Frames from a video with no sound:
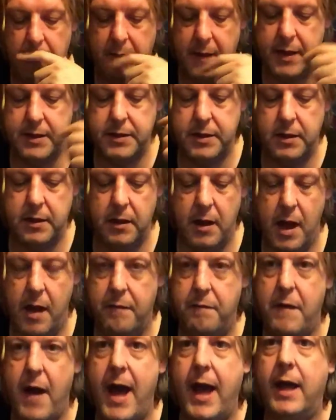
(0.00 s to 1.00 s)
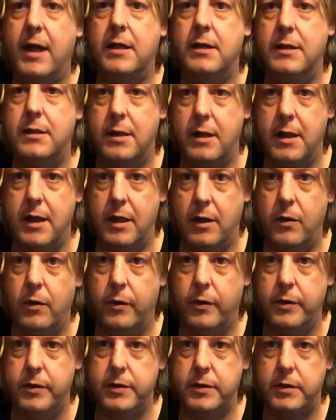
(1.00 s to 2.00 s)
That's the effect that it
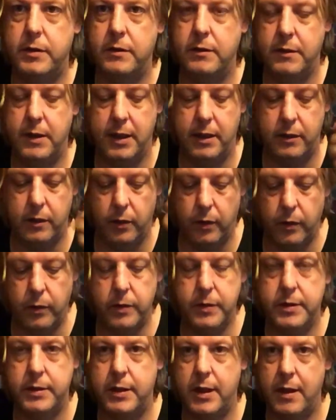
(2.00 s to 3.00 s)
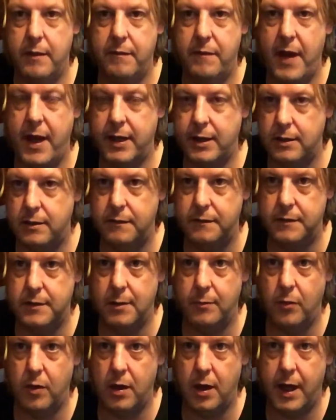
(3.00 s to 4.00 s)
caused. It caused an effect of
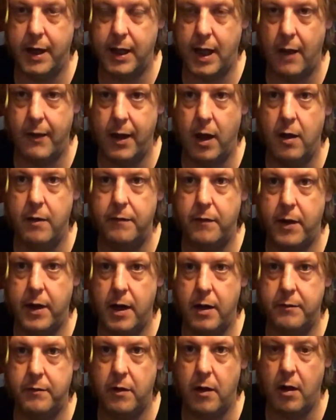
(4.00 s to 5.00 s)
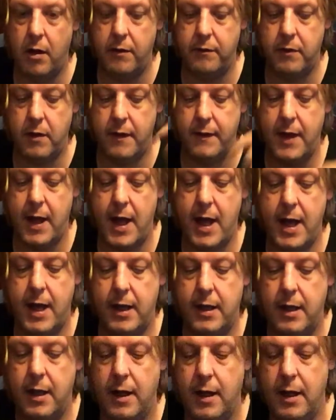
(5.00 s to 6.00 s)
someone like going over it and over it and over it in their
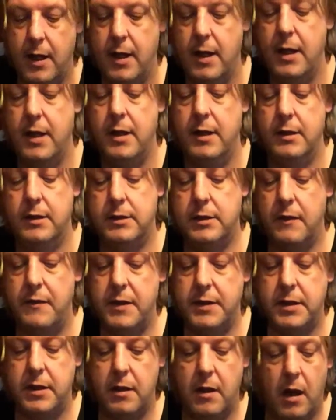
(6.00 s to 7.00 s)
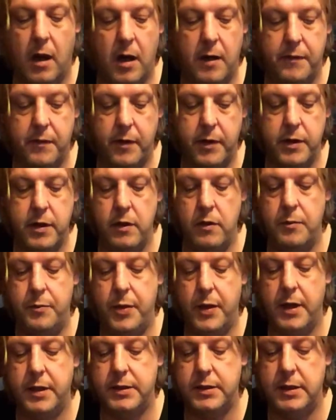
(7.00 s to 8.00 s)
head. So there's either a new
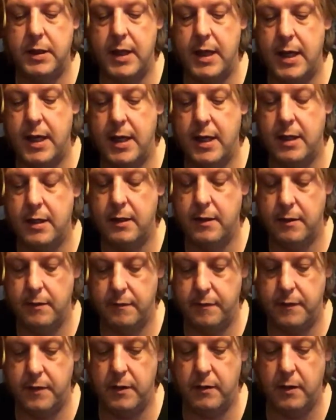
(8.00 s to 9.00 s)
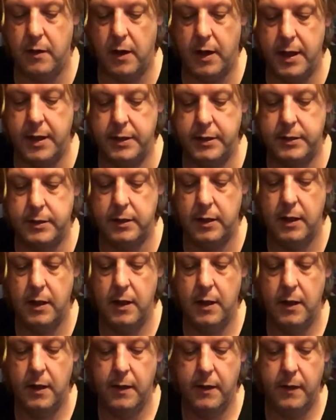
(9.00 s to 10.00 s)
person here for you guys,
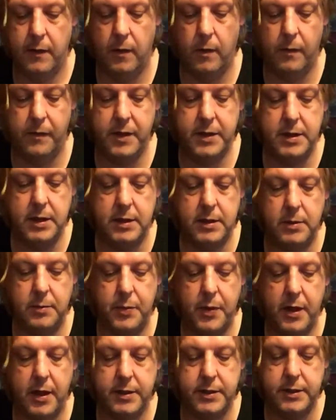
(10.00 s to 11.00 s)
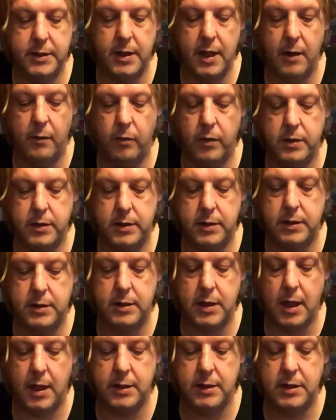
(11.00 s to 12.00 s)
or this is the person that wants to
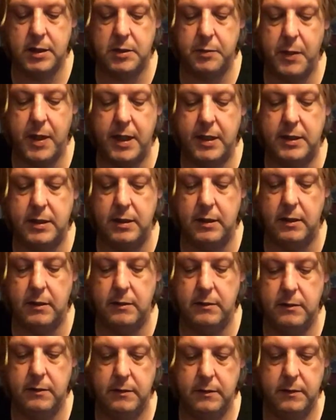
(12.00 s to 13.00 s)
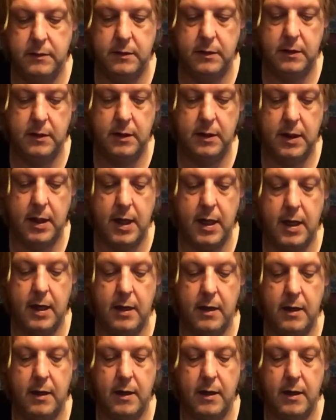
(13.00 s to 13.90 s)
start to speak to you here.